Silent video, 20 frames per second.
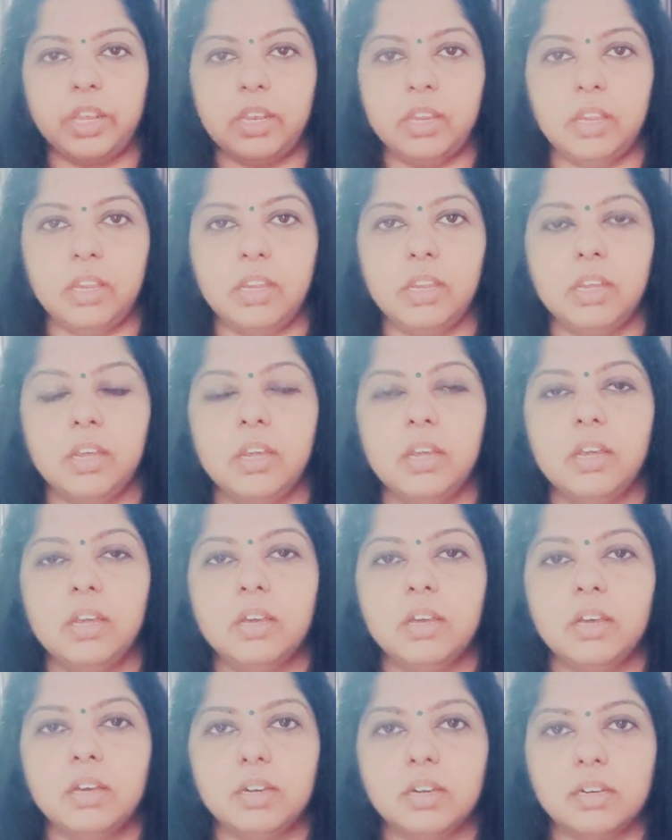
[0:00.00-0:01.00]
any
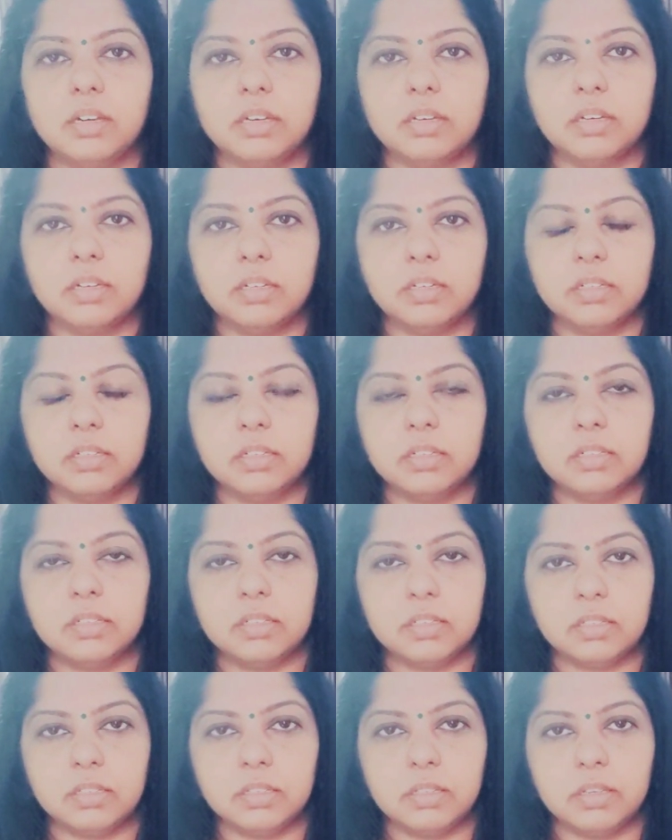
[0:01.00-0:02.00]

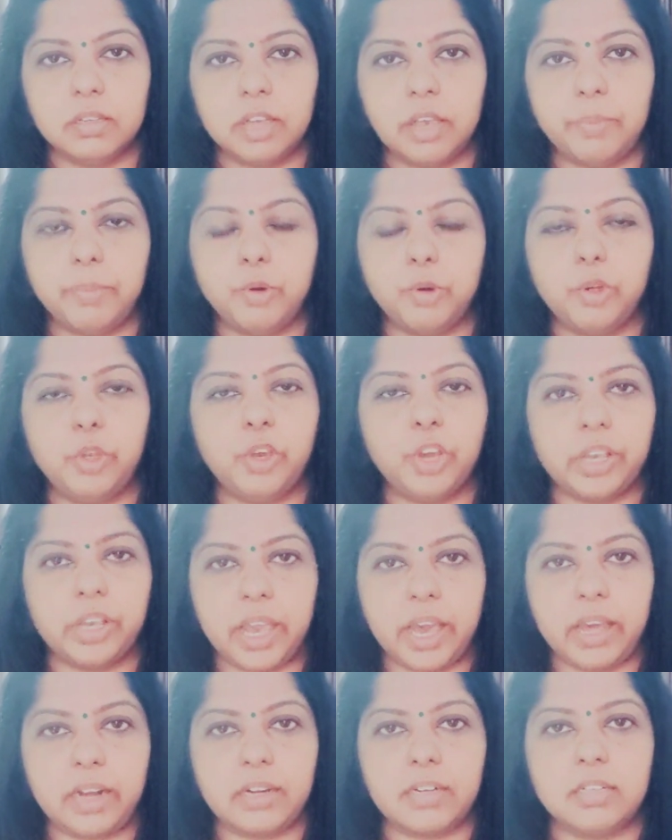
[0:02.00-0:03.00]
about your
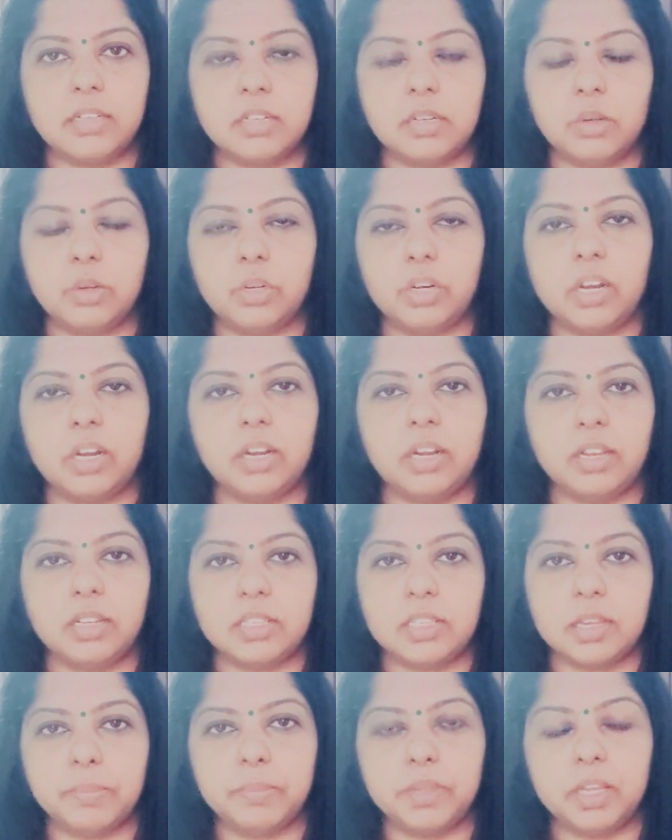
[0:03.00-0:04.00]
character or
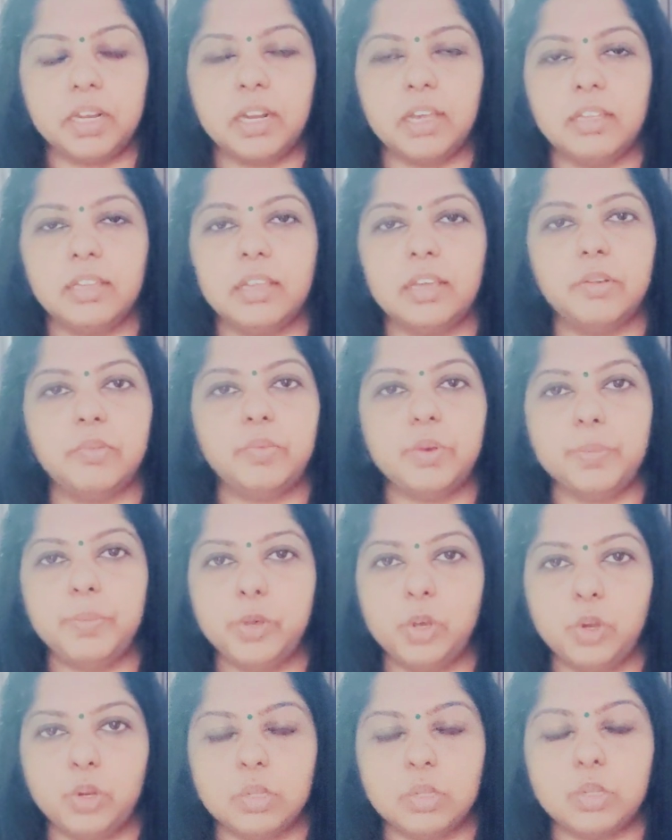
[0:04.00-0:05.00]
conduct, something like that will
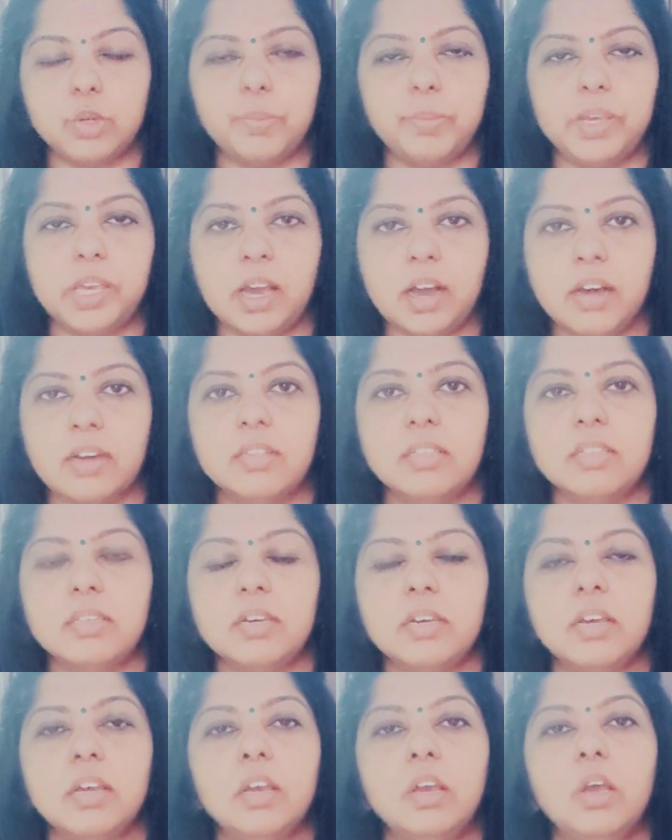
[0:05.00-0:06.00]
be also be
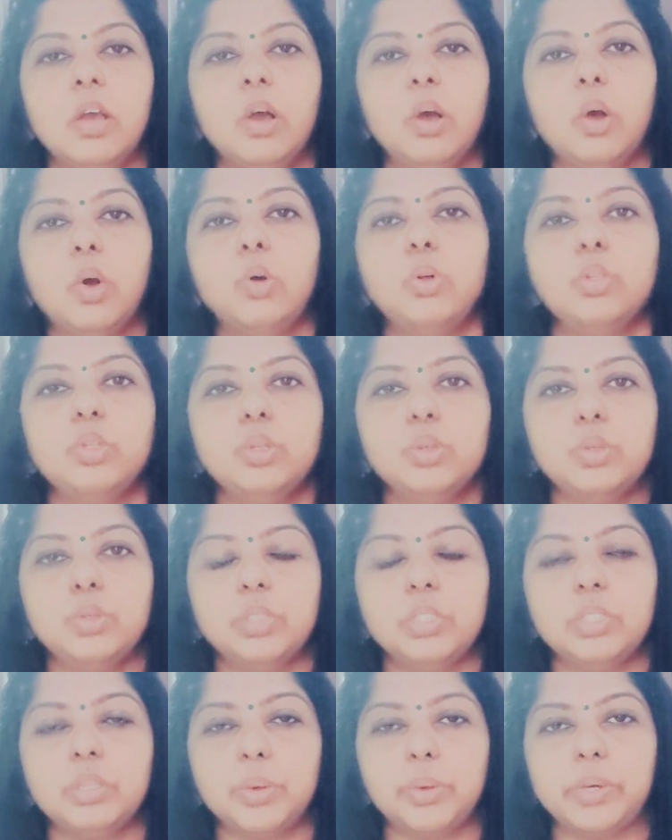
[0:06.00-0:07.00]
asked. All
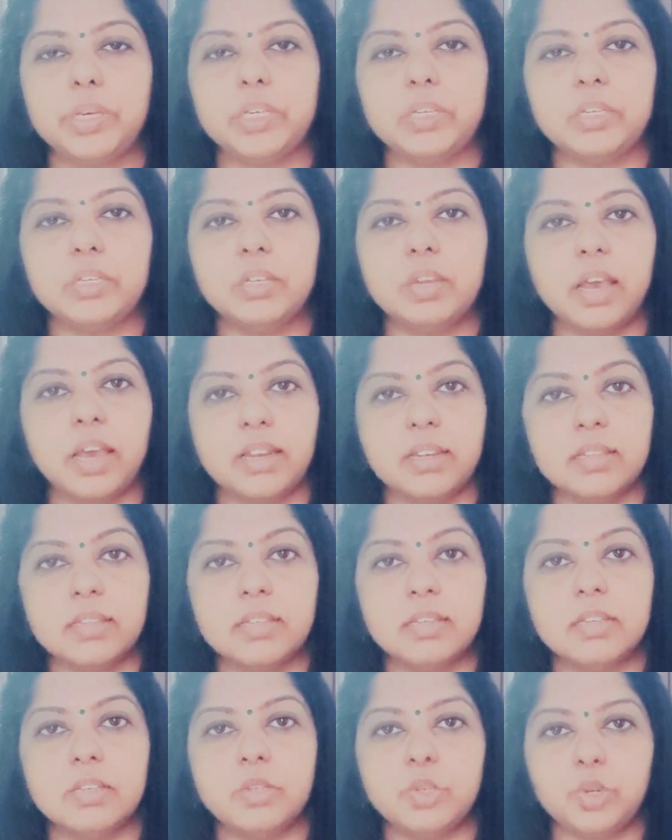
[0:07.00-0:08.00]
those question
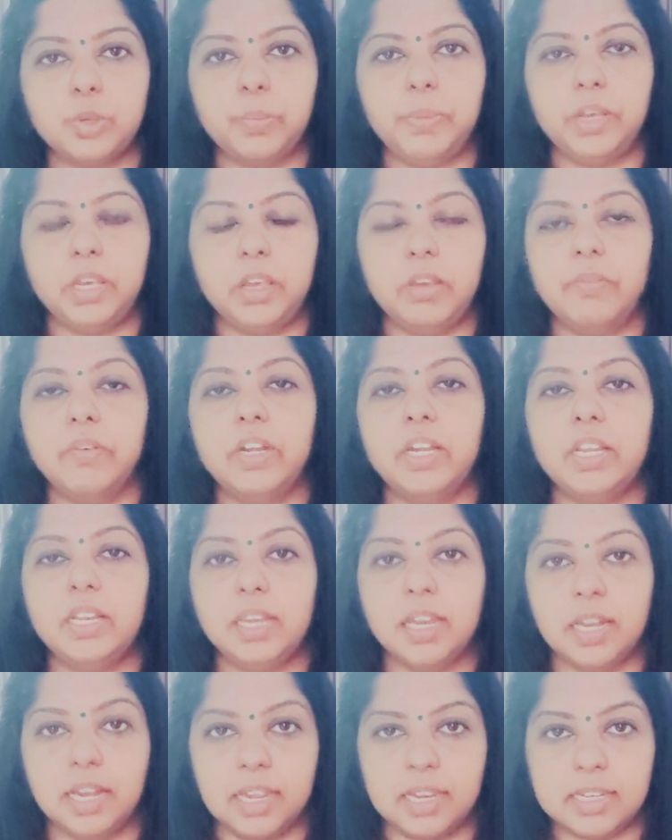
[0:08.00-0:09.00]
answers should be given
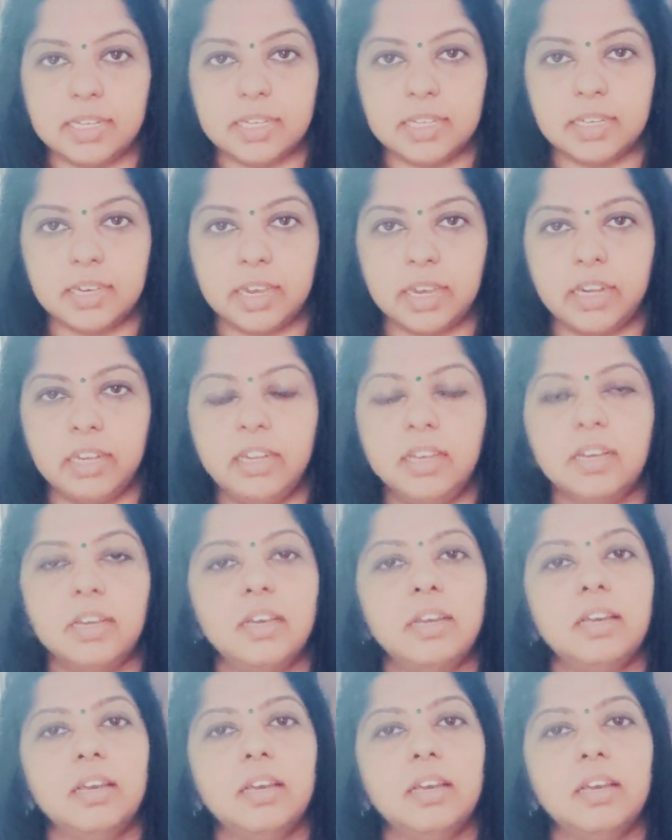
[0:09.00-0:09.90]
in a letterhead,